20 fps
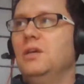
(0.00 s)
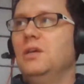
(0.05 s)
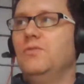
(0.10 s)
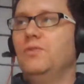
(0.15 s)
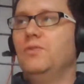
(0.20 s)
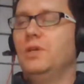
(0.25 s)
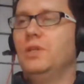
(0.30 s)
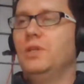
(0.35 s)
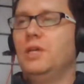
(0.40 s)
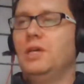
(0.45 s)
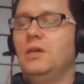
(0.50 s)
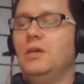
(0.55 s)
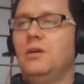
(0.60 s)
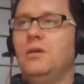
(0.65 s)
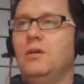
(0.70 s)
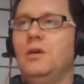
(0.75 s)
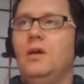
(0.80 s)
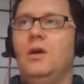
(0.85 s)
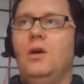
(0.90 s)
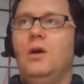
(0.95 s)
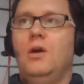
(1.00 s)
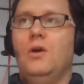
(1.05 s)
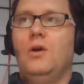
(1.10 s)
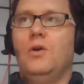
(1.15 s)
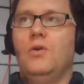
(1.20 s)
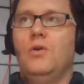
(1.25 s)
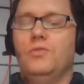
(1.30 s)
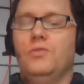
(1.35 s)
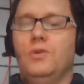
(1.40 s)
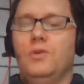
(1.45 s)
If we click
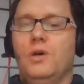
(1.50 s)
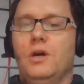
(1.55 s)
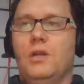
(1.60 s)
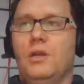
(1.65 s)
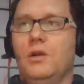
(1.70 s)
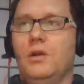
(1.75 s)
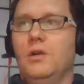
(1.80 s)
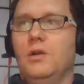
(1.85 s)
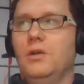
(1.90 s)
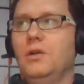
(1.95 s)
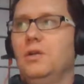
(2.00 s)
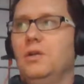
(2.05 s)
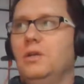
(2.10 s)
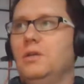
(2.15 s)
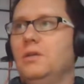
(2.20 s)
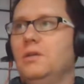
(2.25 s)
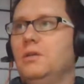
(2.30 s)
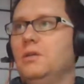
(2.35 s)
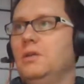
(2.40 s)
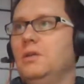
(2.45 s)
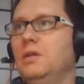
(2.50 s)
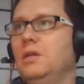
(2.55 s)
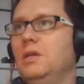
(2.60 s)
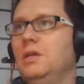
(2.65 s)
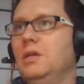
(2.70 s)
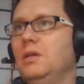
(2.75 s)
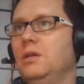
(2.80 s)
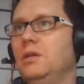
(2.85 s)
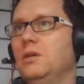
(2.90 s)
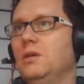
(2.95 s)
over on
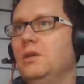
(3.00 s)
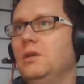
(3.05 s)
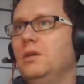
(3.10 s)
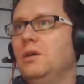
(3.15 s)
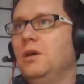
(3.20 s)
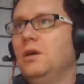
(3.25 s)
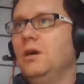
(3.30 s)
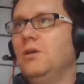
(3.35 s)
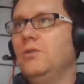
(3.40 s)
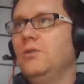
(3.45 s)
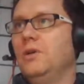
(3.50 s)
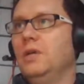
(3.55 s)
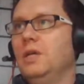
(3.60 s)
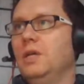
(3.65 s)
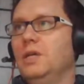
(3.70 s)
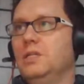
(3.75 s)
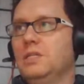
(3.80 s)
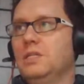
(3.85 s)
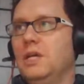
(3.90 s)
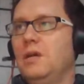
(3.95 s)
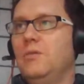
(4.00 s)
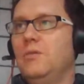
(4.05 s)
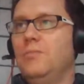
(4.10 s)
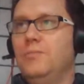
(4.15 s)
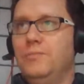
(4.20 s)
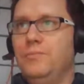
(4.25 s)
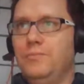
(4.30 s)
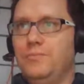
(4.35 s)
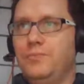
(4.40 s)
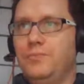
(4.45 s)
our exam
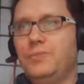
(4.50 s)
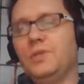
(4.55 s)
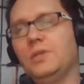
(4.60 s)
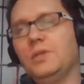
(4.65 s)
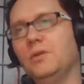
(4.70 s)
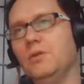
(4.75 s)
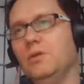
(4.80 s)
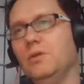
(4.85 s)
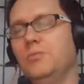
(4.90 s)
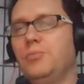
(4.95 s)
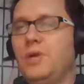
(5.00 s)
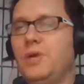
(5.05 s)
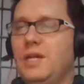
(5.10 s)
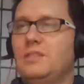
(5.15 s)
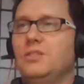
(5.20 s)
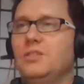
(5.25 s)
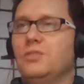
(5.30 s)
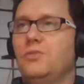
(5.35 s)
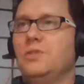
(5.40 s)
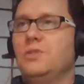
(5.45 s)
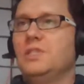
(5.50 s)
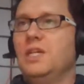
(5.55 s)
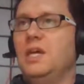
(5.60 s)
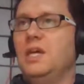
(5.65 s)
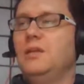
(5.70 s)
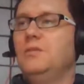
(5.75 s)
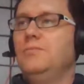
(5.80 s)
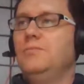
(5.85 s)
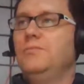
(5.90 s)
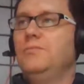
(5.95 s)
or practice quiz
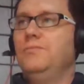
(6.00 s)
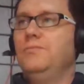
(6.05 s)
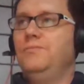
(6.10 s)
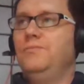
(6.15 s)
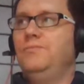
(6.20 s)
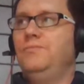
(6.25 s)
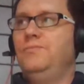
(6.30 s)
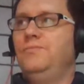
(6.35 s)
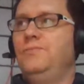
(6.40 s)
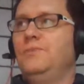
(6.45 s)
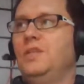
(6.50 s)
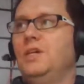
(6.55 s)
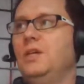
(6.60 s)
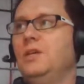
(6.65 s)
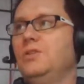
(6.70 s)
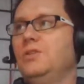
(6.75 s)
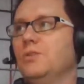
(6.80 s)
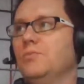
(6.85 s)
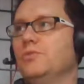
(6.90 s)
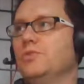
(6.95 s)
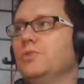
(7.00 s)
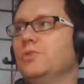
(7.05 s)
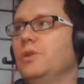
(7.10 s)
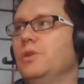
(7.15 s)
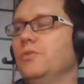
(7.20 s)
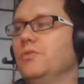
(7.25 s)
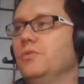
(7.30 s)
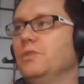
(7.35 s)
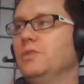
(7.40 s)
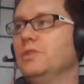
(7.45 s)
again, then it jumps straight
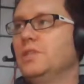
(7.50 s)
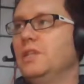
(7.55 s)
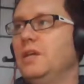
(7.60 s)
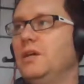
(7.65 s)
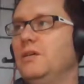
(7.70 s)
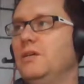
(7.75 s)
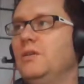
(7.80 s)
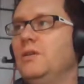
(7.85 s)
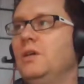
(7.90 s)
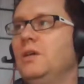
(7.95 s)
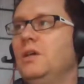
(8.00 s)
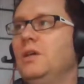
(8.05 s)
over into there.